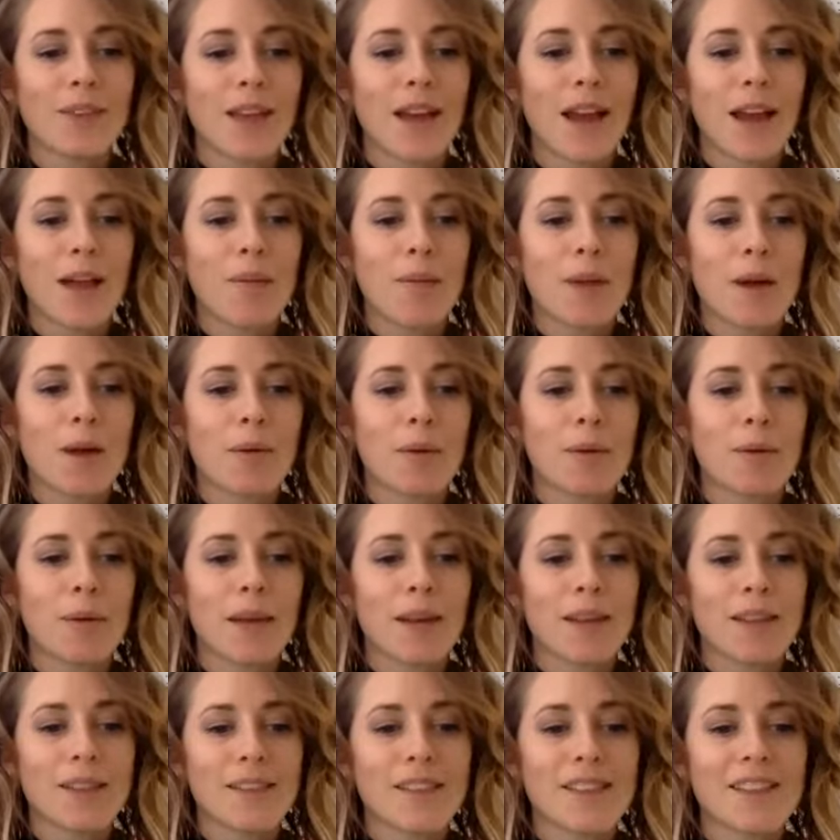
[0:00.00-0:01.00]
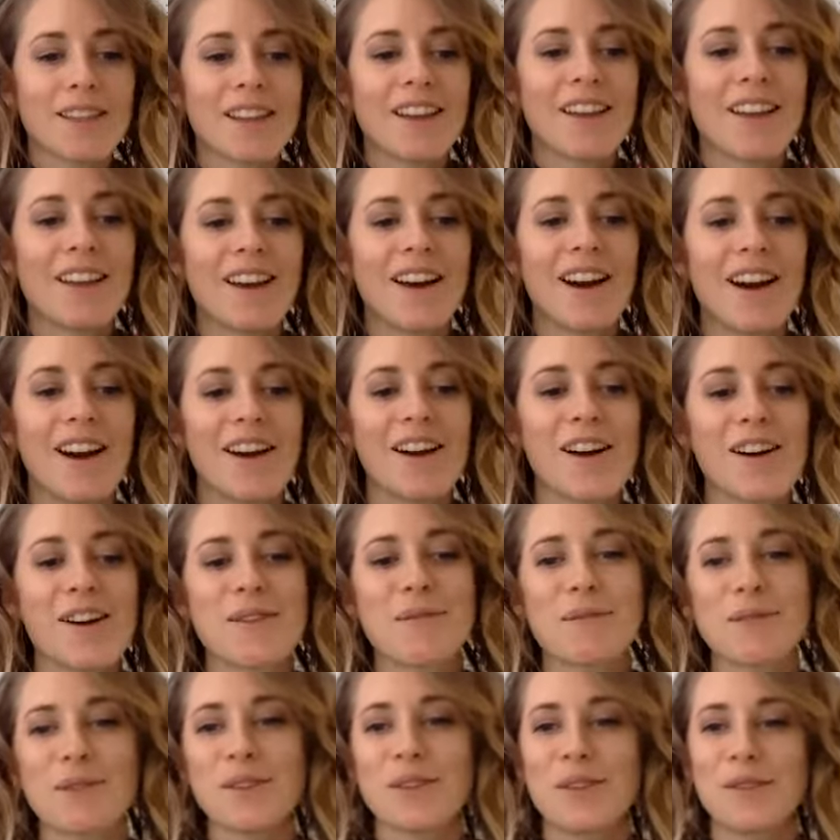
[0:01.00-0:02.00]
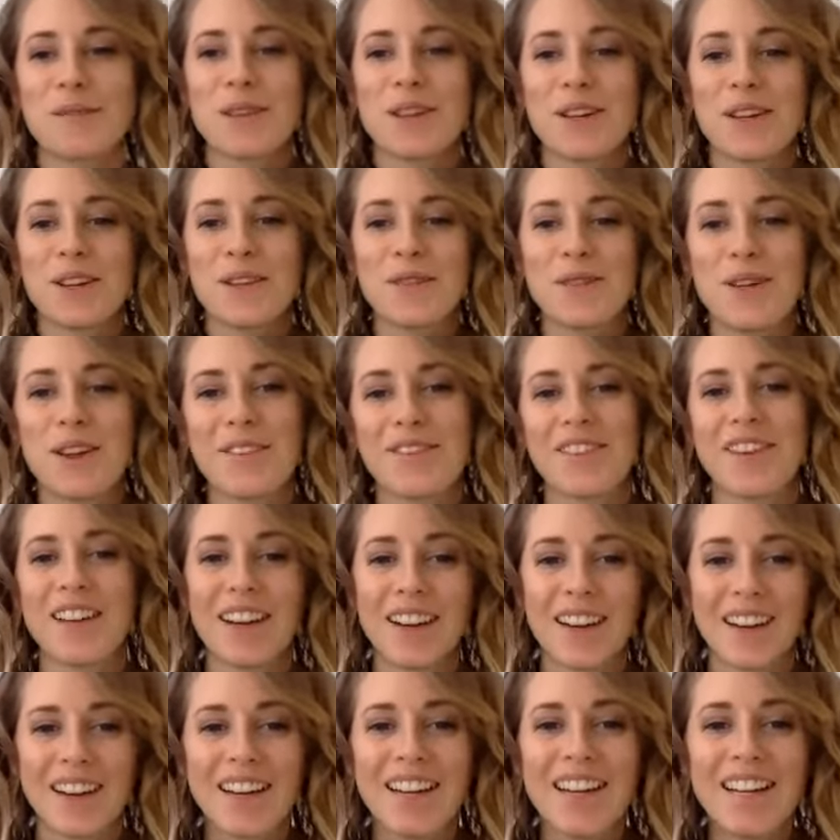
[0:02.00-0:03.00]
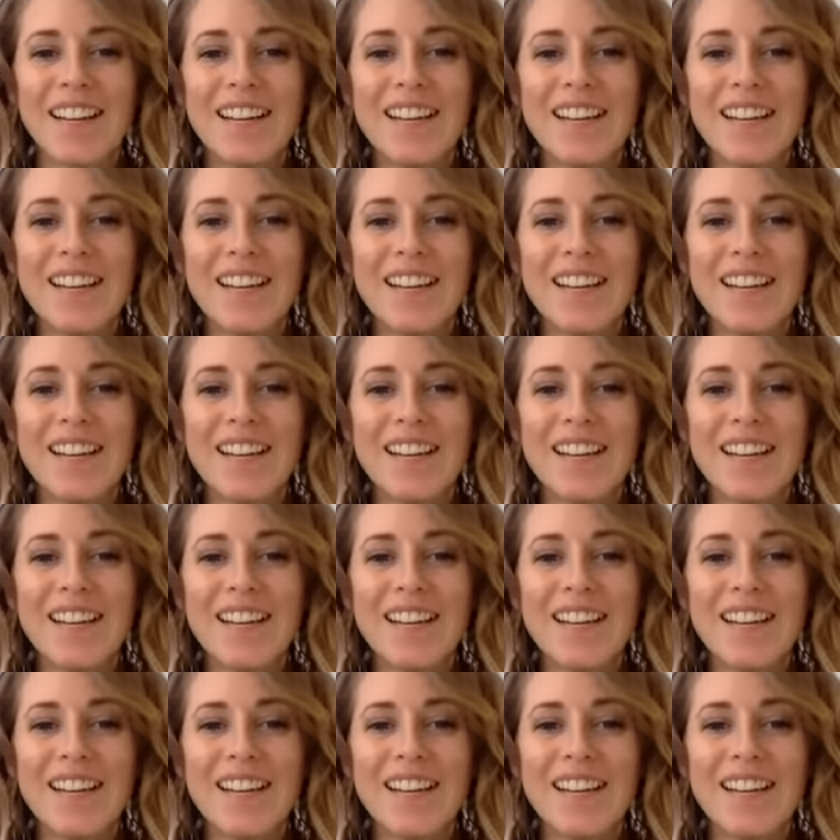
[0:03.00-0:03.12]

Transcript: Hi, Mommy Bassy. So I'm going to wave at her.